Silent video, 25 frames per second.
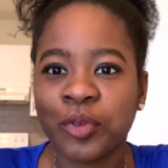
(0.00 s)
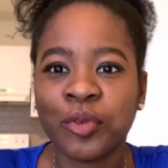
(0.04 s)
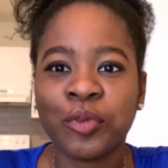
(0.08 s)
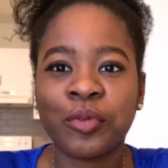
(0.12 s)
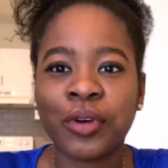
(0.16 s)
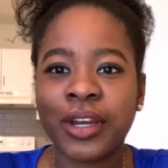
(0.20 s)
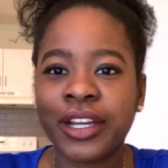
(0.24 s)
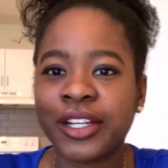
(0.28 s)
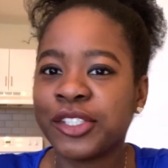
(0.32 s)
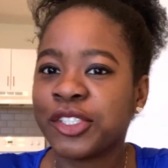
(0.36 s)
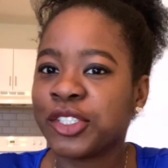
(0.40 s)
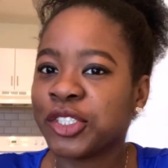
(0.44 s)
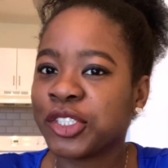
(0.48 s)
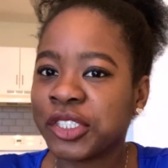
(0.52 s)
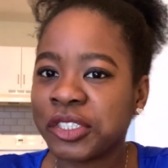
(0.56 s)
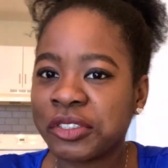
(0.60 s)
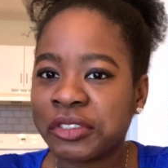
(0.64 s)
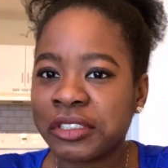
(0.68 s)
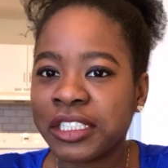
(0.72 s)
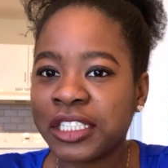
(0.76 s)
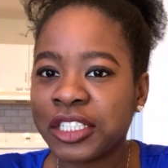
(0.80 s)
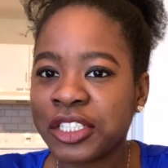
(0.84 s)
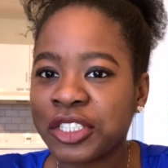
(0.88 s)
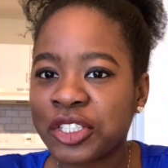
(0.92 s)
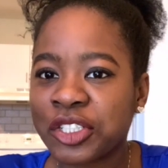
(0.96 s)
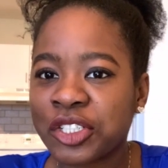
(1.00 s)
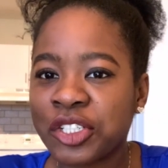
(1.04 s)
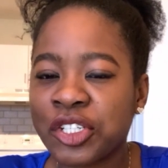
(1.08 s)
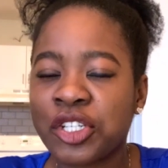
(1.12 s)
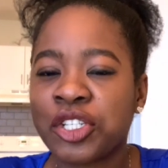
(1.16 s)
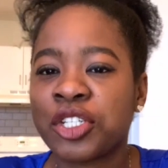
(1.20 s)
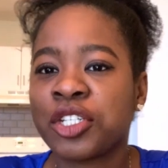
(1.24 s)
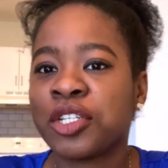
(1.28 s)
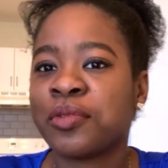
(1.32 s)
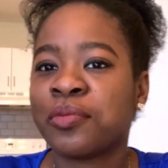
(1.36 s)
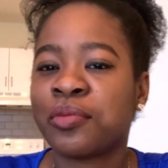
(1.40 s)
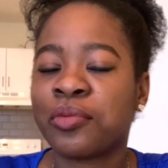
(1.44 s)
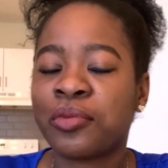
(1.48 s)
Why aren't you in a
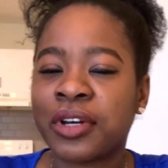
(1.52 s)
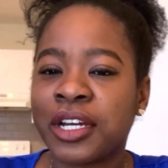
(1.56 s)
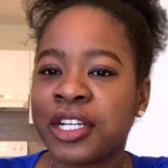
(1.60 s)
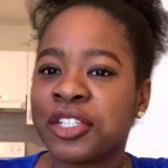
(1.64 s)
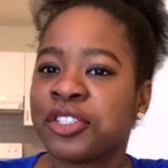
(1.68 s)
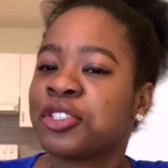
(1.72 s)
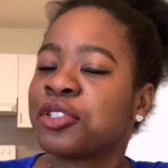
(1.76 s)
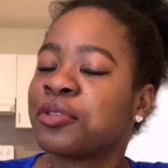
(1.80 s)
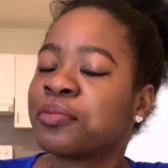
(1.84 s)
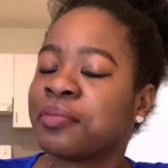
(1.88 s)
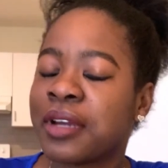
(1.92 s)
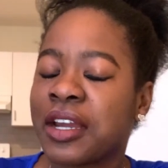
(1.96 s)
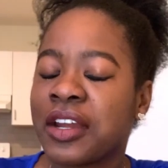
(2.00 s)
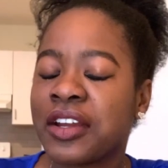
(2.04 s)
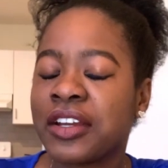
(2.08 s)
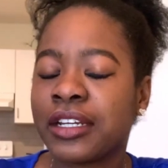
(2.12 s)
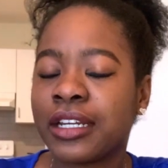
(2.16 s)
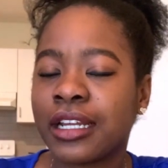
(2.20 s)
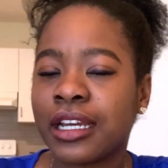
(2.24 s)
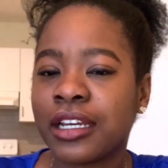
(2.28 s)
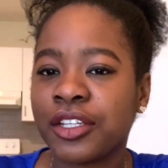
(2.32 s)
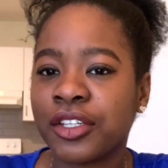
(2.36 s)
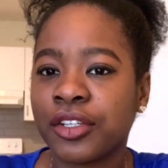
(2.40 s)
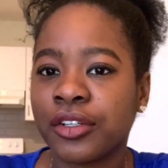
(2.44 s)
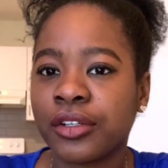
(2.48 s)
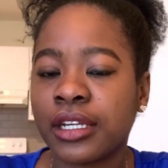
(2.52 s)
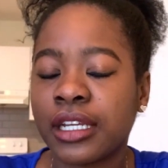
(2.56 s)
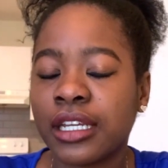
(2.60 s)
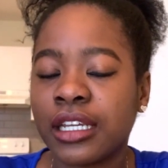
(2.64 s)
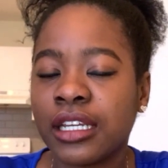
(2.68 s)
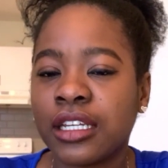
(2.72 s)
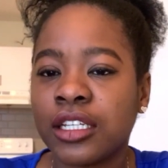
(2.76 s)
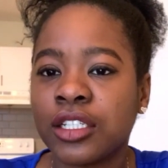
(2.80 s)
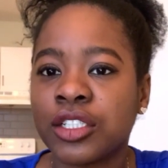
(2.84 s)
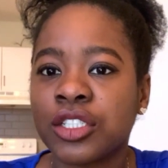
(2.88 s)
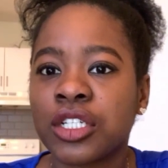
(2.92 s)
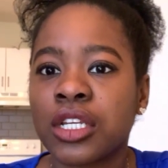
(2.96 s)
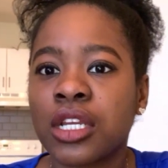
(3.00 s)
relationship? Why aren't you married at your
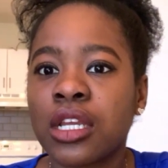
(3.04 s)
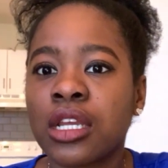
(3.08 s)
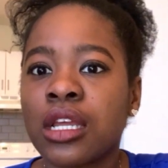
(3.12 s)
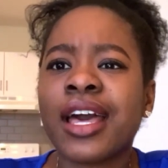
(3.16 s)
age?